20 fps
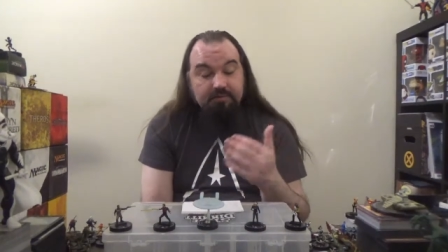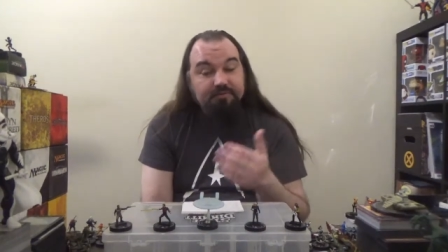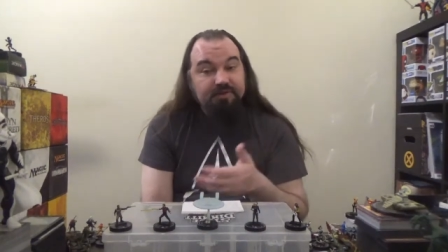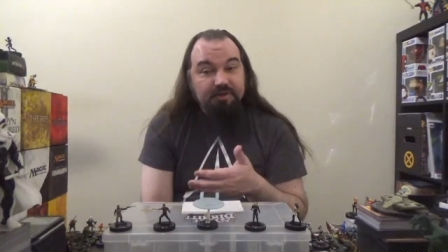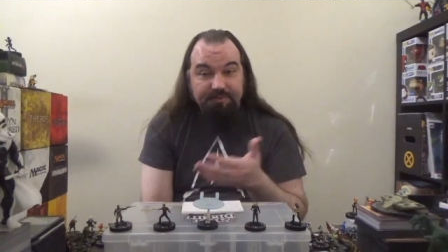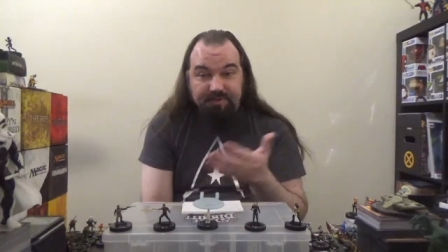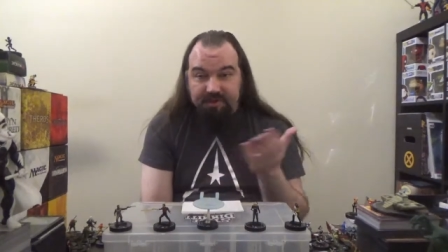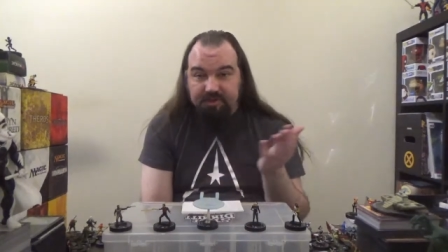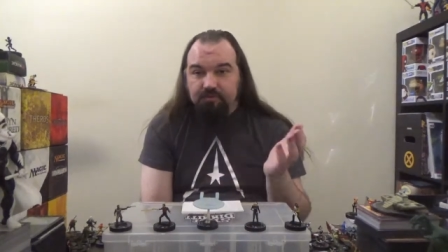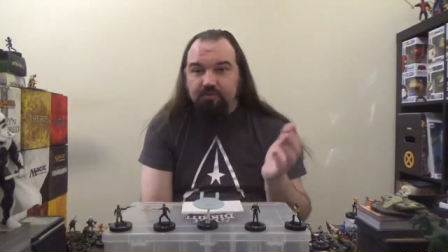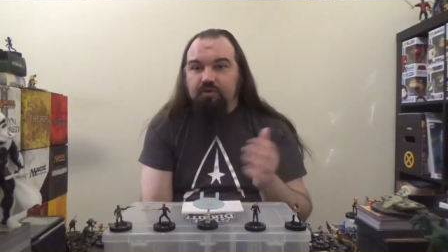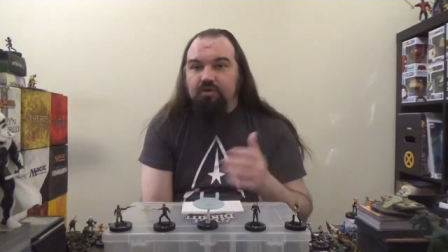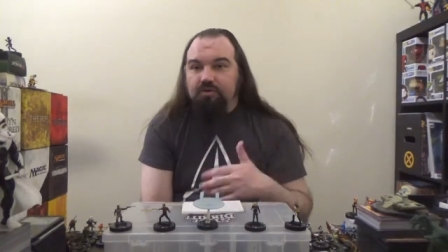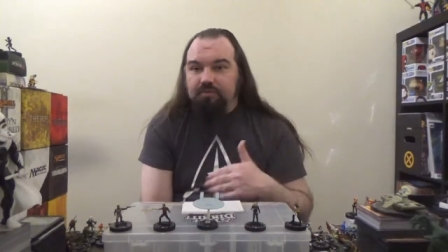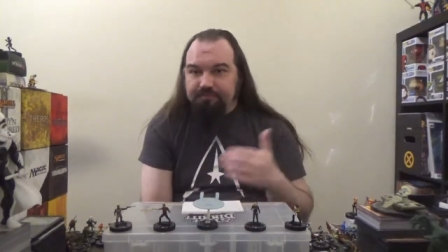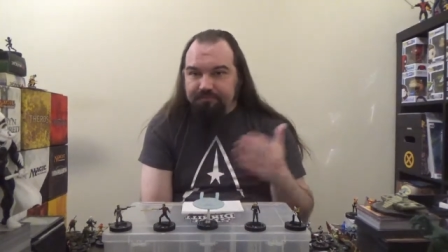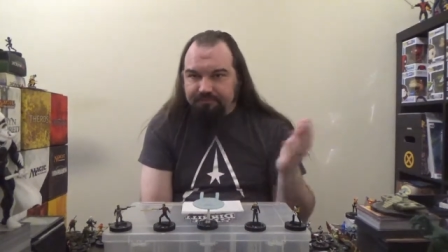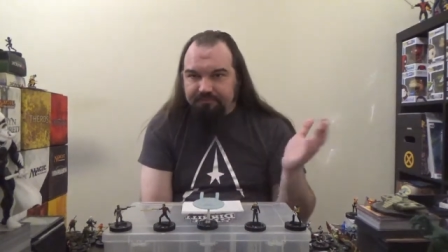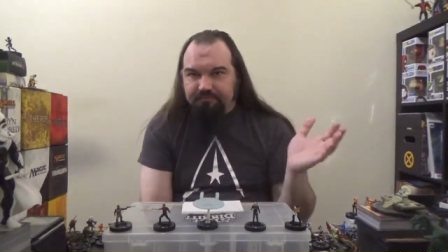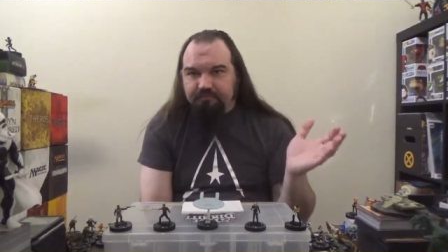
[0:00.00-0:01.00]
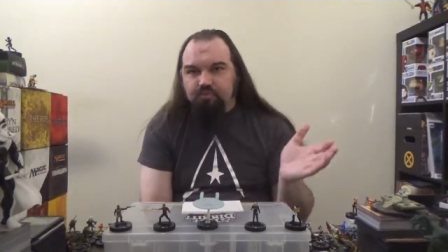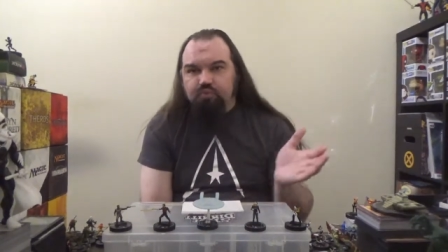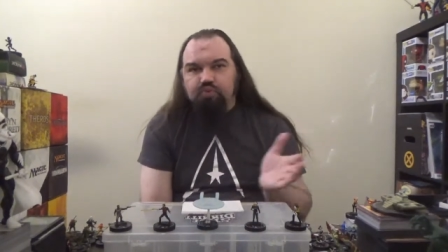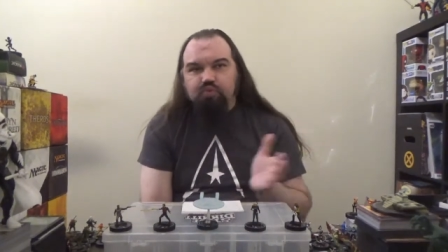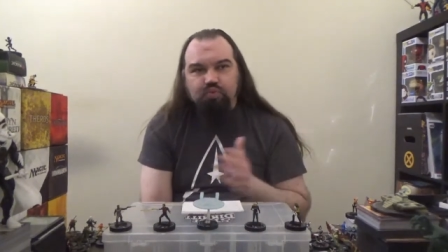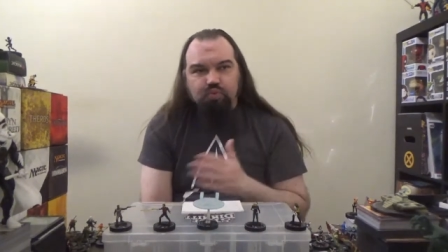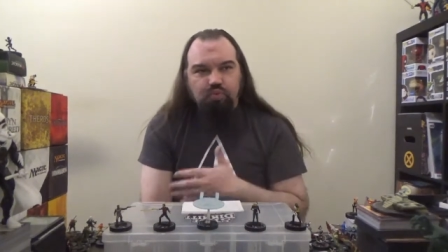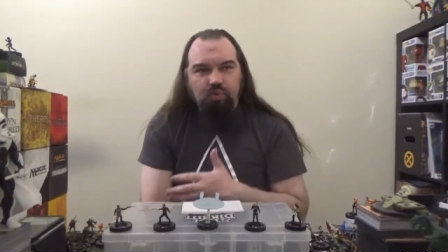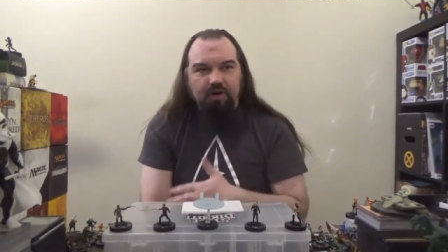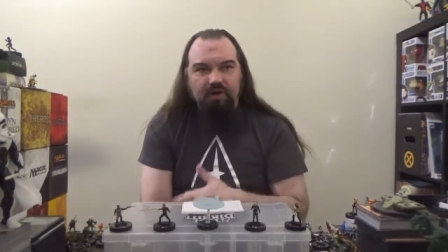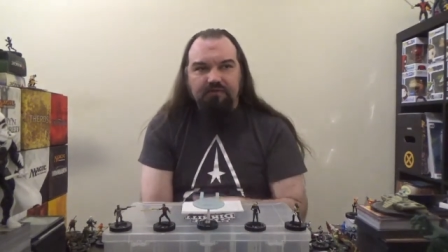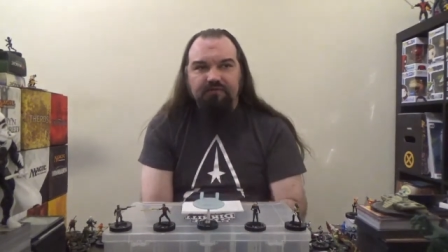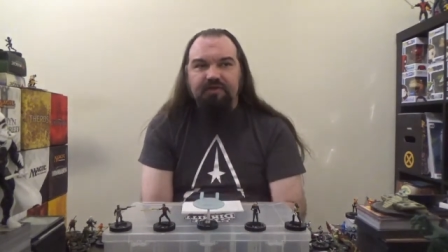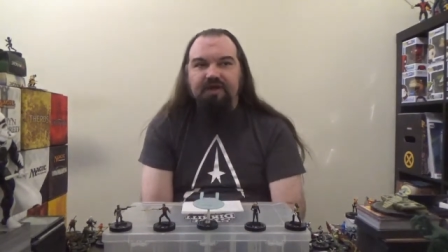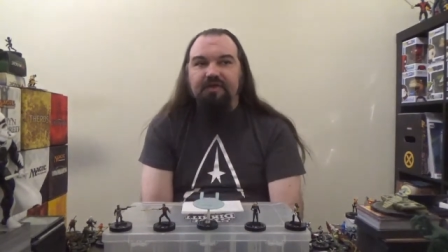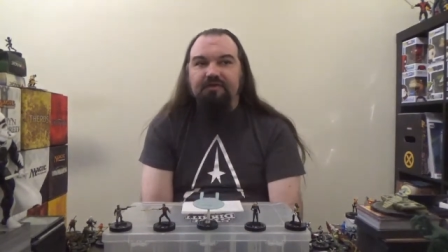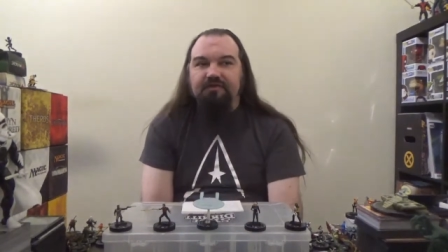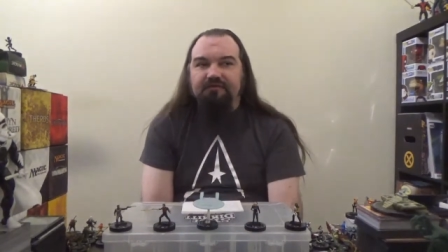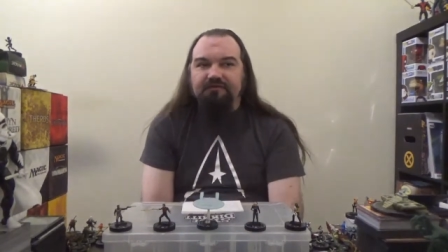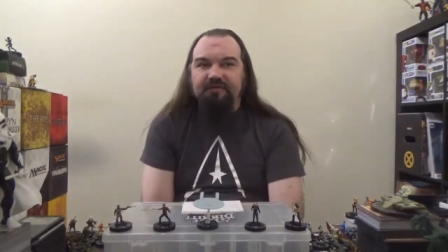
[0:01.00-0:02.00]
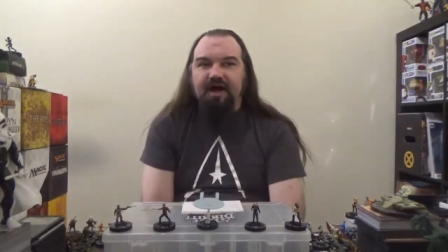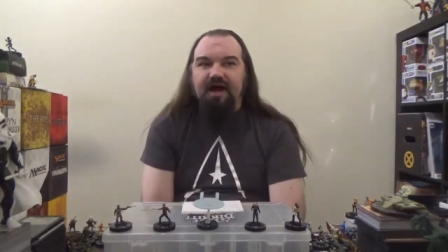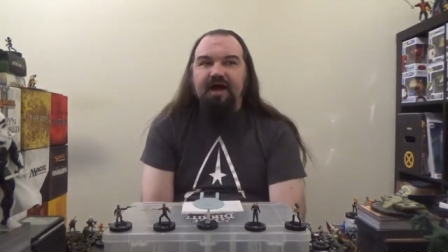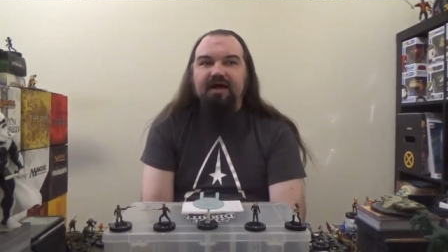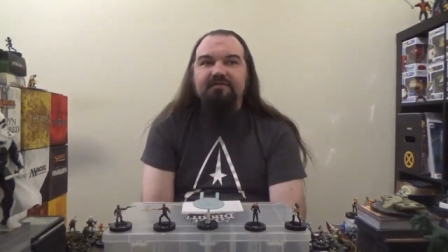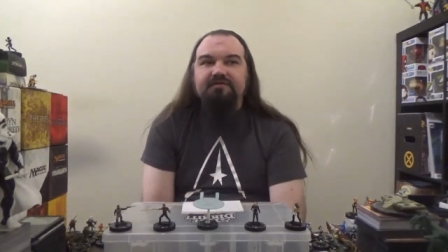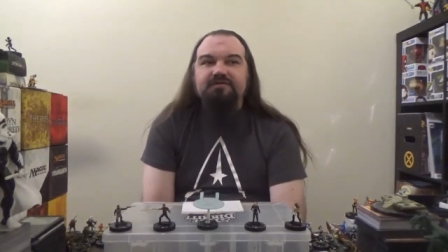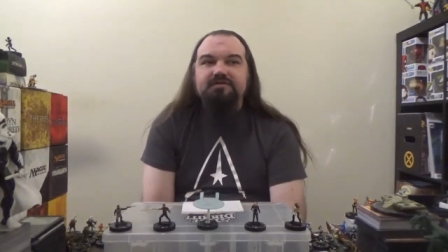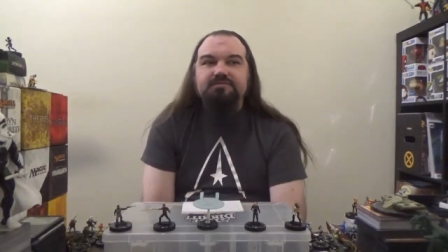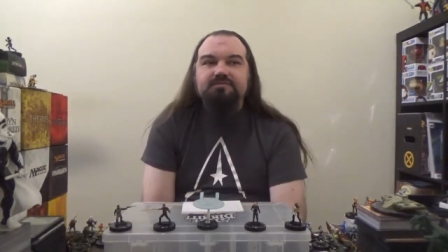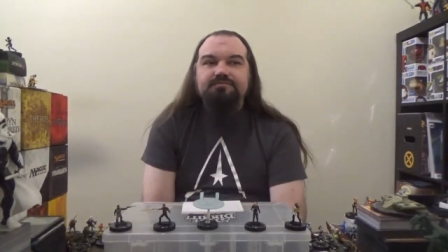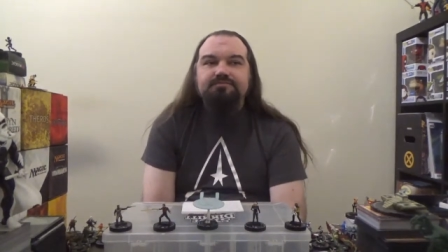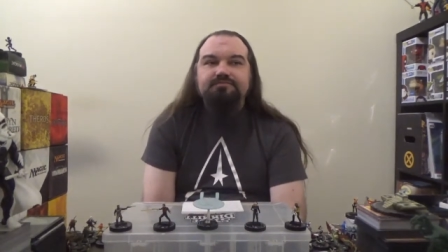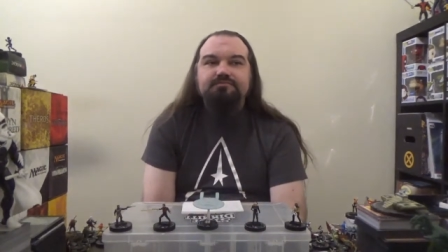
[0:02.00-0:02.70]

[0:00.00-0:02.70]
Dominion War, one of the other five.